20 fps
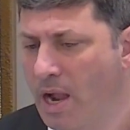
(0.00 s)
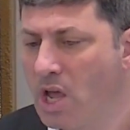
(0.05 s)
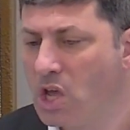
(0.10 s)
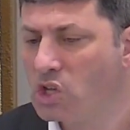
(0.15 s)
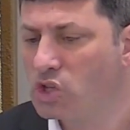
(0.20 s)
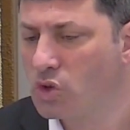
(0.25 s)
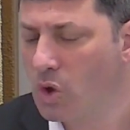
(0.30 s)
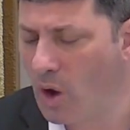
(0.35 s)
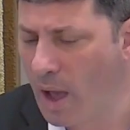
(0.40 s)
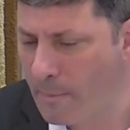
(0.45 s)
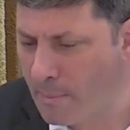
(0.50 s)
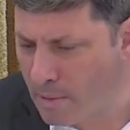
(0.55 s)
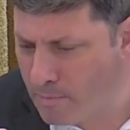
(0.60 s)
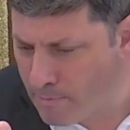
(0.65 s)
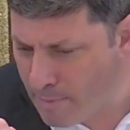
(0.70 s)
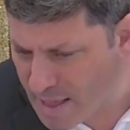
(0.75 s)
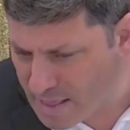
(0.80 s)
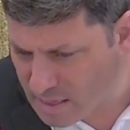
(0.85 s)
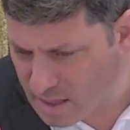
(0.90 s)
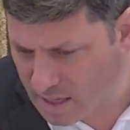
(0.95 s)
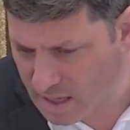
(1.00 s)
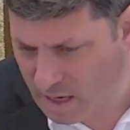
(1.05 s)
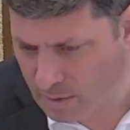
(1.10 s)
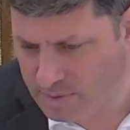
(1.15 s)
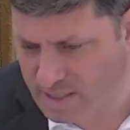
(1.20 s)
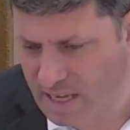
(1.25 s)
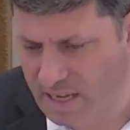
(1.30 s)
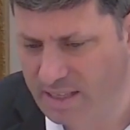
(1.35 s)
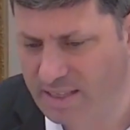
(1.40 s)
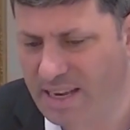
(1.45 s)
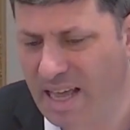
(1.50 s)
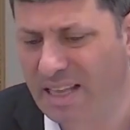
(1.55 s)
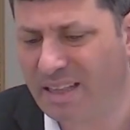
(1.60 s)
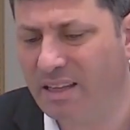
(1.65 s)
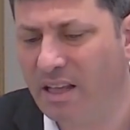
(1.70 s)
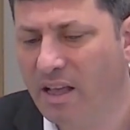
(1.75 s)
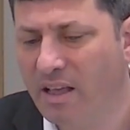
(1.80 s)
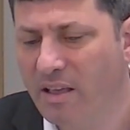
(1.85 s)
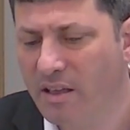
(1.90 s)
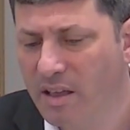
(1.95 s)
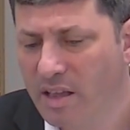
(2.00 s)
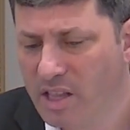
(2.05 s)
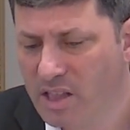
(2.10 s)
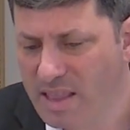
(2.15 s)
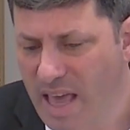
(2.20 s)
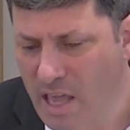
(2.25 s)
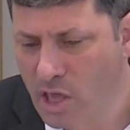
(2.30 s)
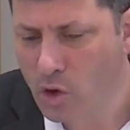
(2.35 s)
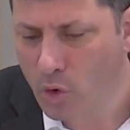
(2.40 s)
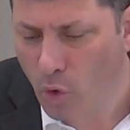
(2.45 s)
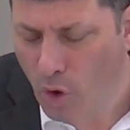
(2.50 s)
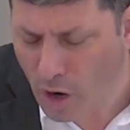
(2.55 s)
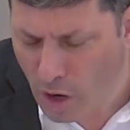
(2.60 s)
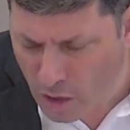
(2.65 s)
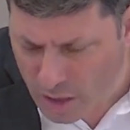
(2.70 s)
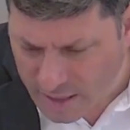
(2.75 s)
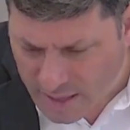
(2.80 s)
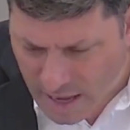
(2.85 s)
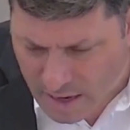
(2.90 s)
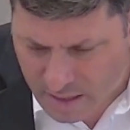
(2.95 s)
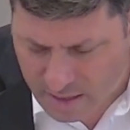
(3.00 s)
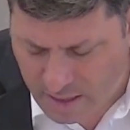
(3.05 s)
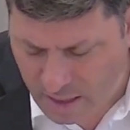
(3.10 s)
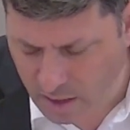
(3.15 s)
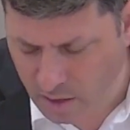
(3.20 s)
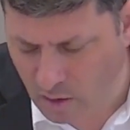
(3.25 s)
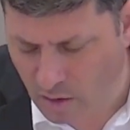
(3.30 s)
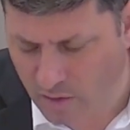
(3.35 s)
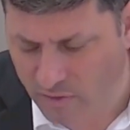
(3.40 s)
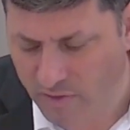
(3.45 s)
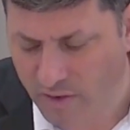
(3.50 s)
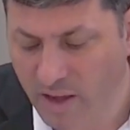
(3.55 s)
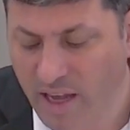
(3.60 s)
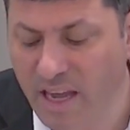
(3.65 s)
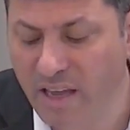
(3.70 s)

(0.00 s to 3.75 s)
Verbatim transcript: So I'm amending it. I'm saying not that you are allowed to take it off.